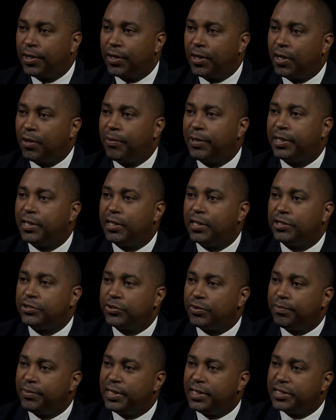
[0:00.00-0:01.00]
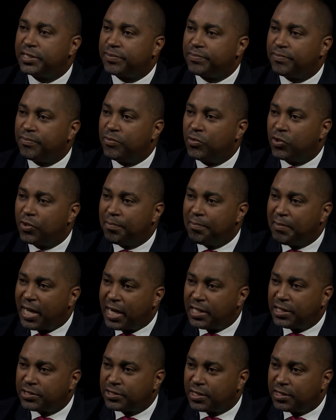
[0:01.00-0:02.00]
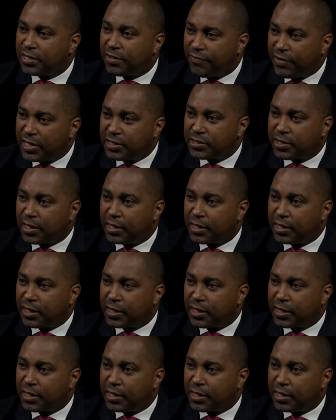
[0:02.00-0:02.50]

or whether there should be this more managed intervention.